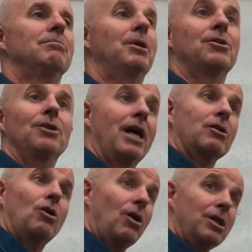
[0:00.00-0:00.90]
but they're
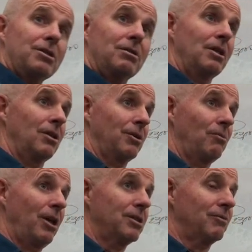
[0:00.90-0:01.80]
not cost. You know, they're
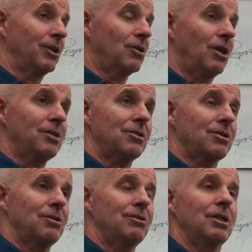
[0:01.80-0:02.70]
relatively
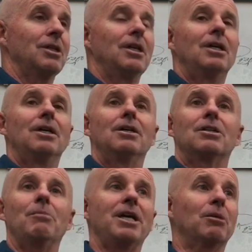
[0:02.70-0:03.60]
costless too.
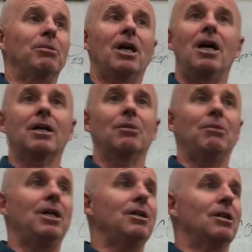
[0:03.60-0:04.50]
To make a blog on
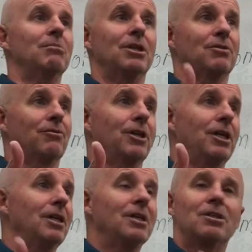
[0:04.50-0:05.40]
Medium is
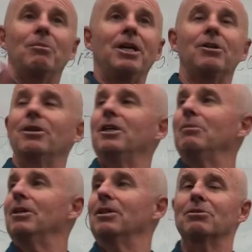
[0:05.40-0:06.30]
free. To make your
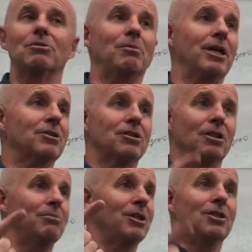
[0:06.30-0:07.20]
email list with
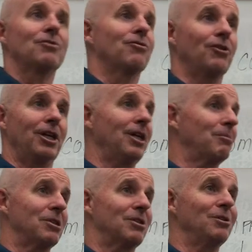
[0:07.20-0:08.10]
Mailchimp is free,
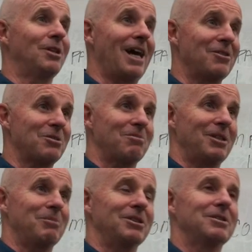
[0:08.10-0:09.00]
up to 2,000
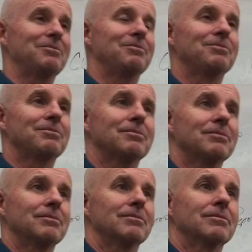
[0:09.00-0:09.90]
people. Does Mailchimp ever sell that
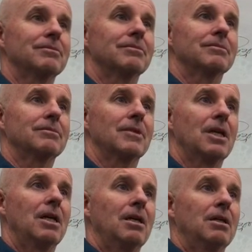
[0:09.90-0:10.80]
stuff?
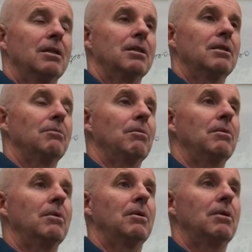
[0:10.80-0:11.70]
Sounds
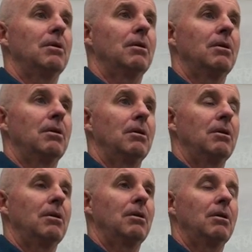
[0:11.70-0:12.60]
like they have a lot
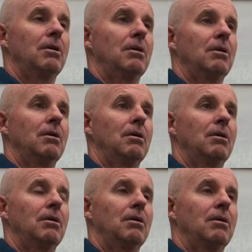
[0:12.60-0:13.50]
of power if they know.